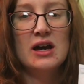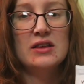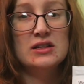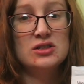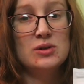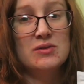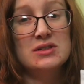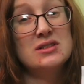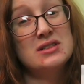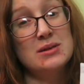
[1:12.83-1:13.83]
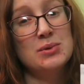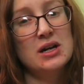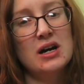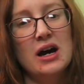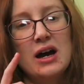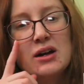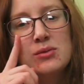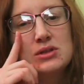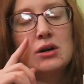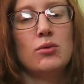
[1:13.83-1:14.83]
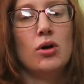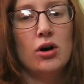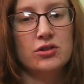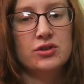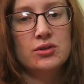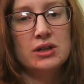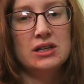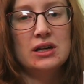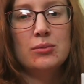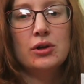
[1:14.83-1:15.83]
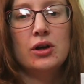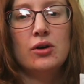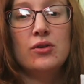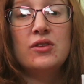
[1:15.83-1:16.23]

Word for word: They do have a steeping guide, which I will also link down below,